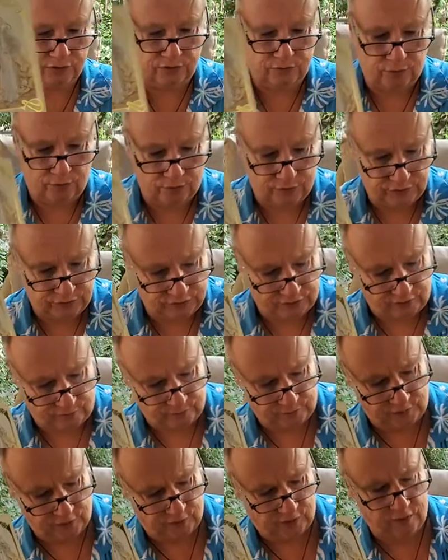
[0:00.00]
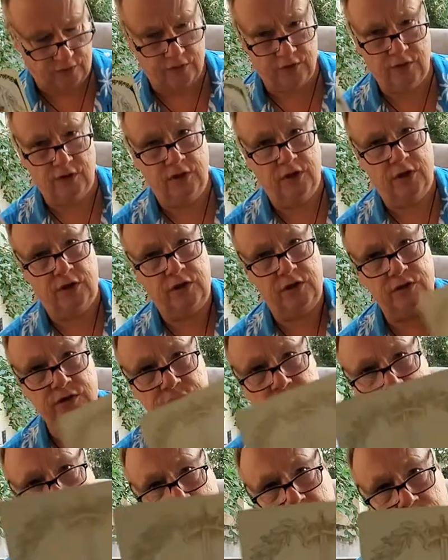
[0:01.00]
throw this up there, you
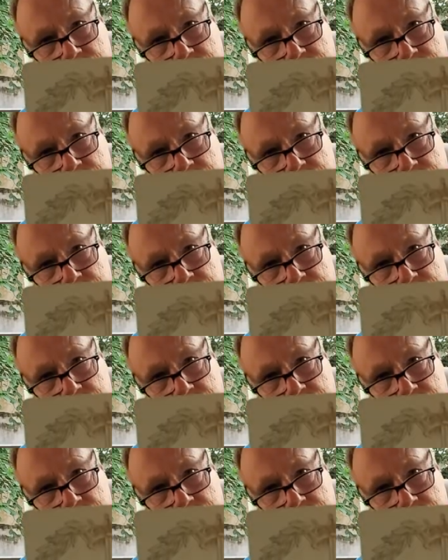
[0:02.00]
just kind